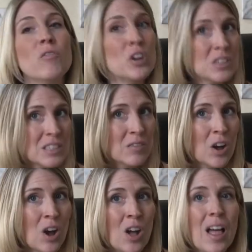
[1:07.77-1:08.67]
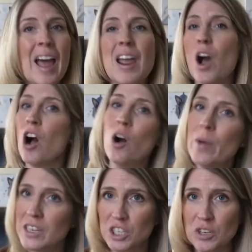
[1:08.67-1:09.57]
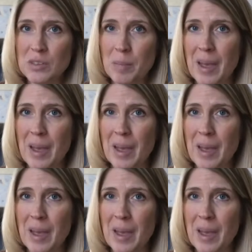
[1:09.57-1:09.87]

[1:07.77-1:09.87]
First of all, I always choose a